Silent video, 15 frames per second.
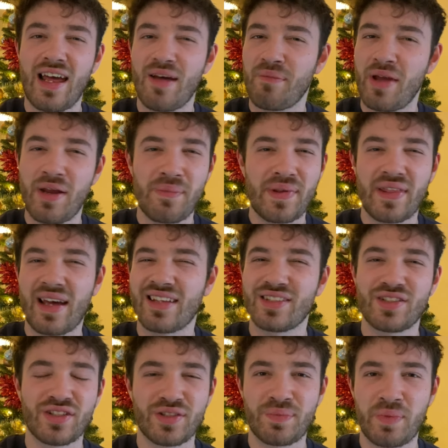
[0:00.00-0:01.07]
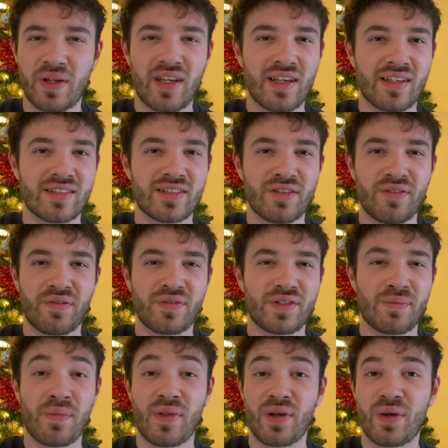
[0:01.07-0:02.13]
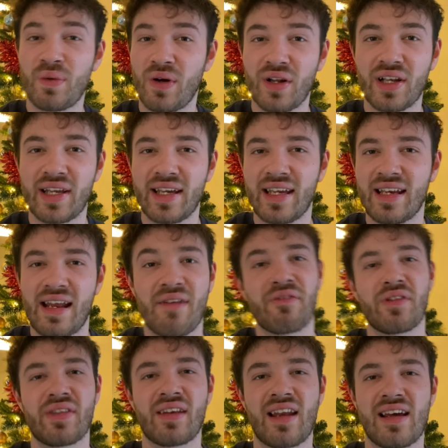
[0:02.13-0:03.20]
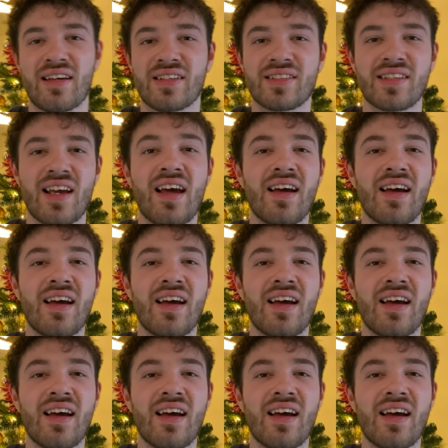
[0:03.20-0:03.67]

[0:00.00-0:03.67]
maybe that's just because of some of the quality and everything else.